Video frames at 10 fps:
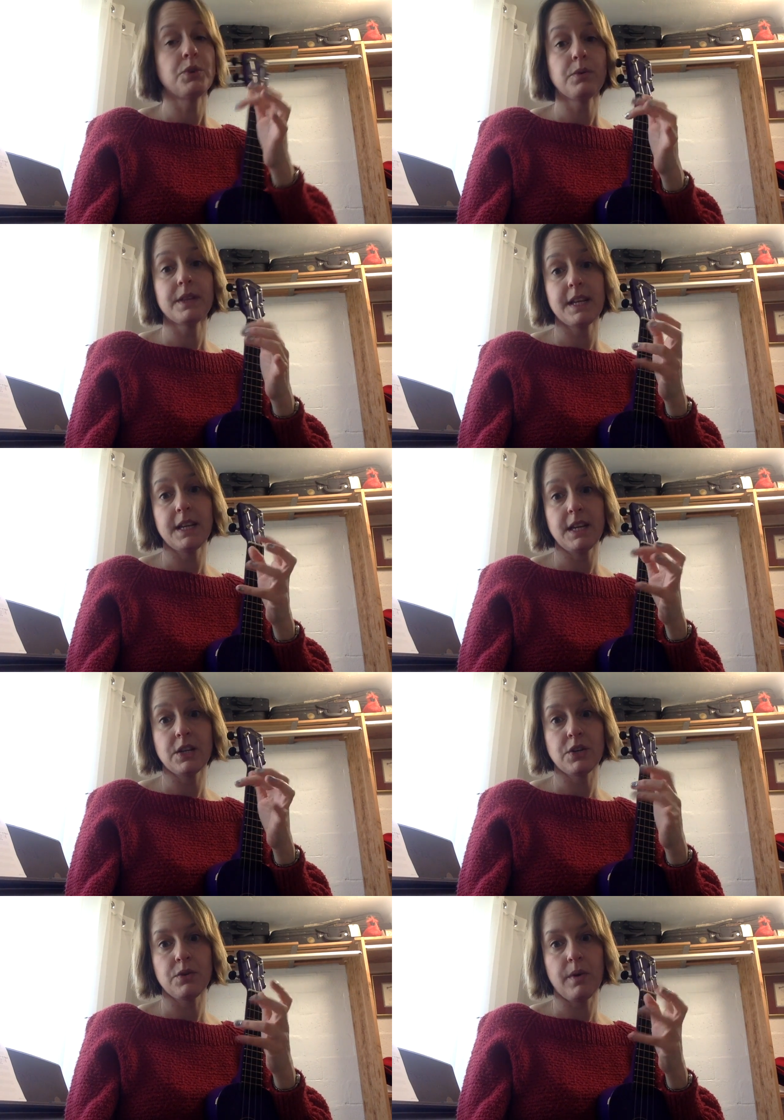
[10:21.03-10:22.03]
what they need to
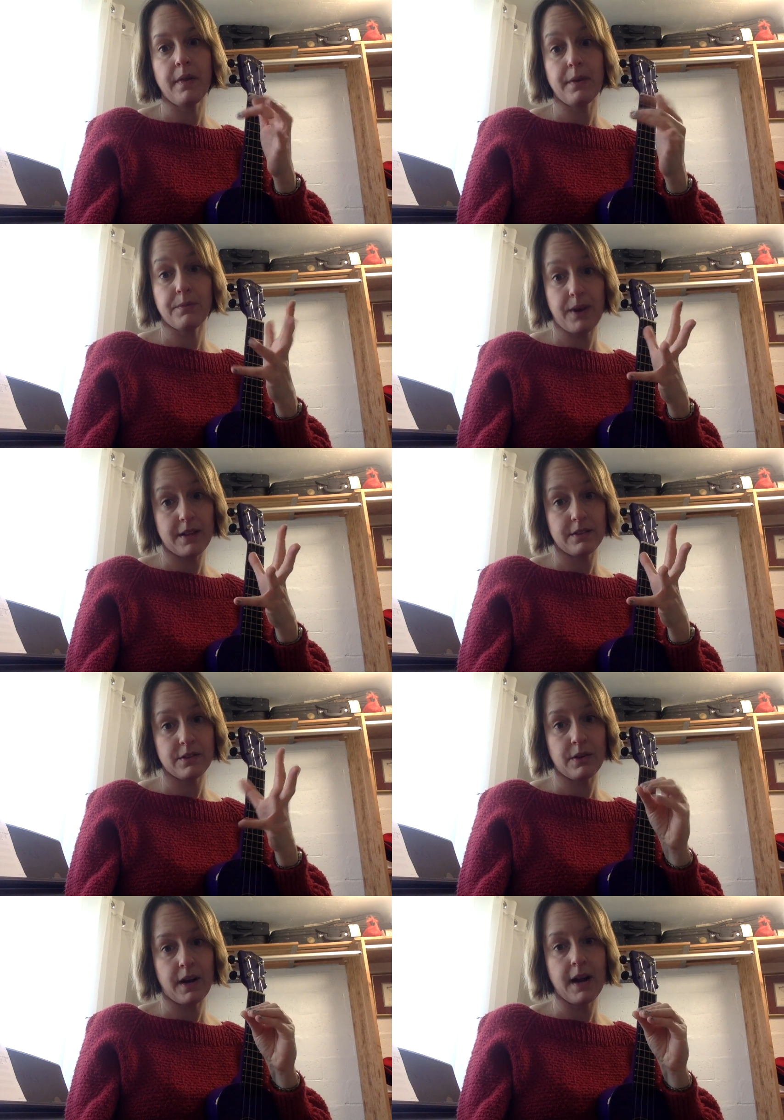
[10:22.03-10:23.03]
do on the
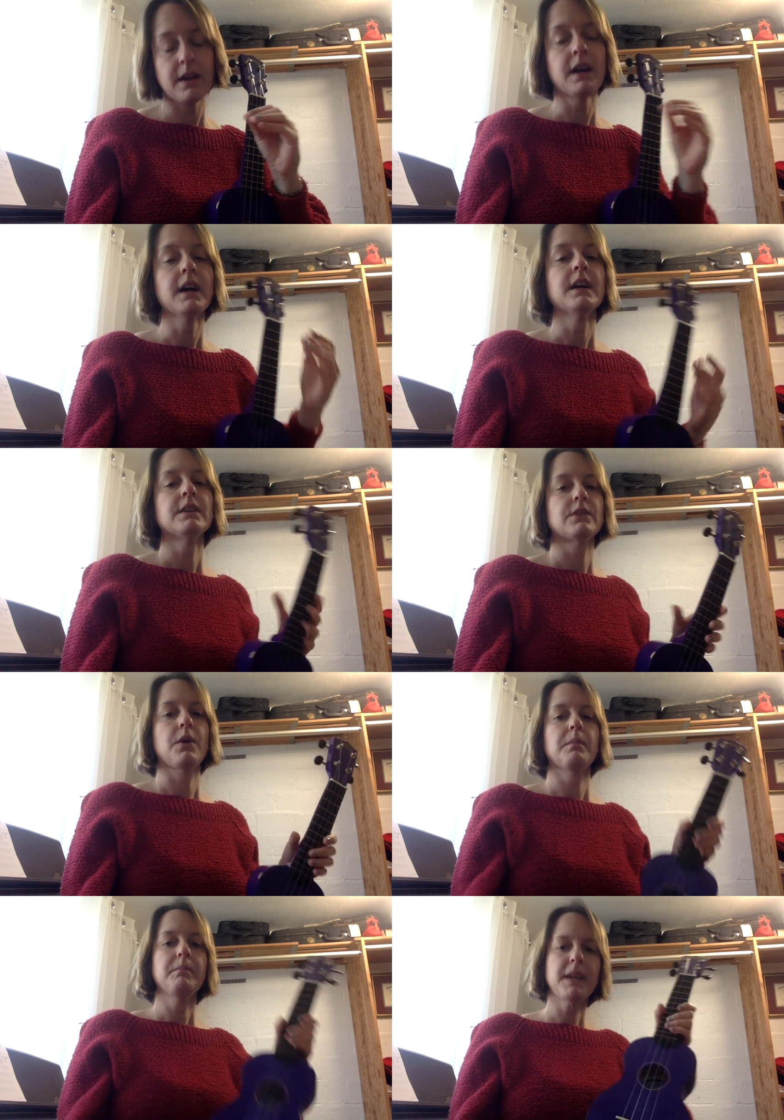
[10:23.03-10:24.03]
frets, okay?
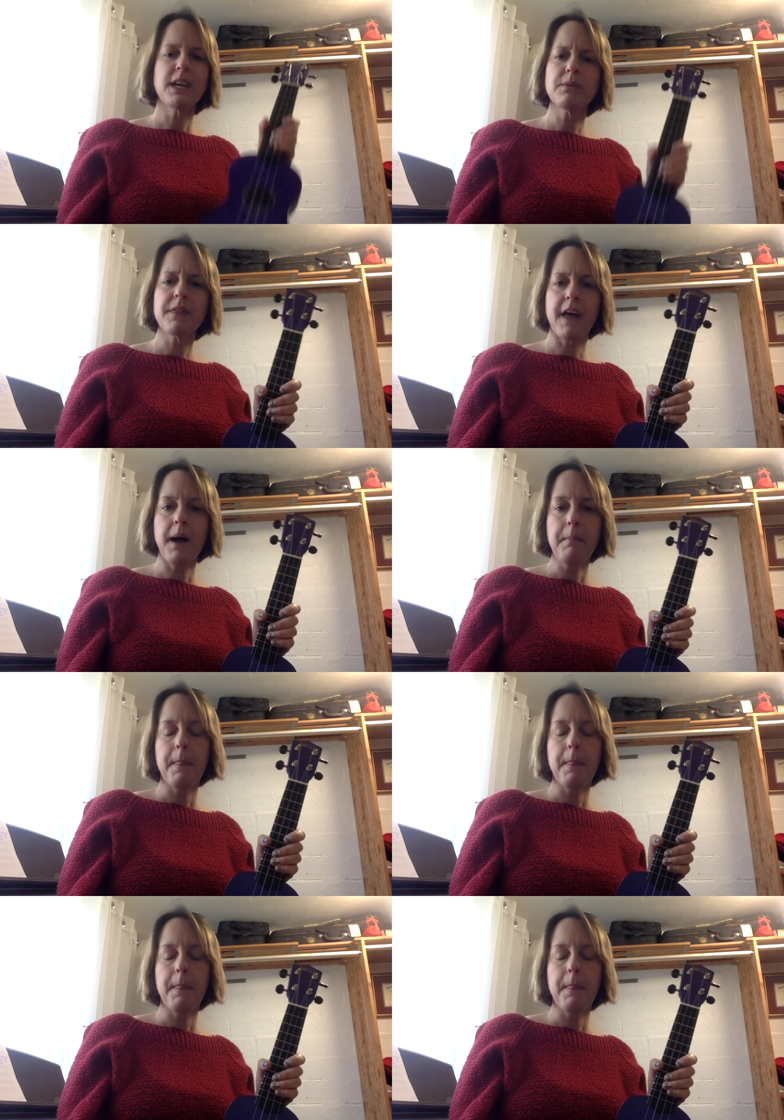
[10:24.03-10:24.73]
So begin with that.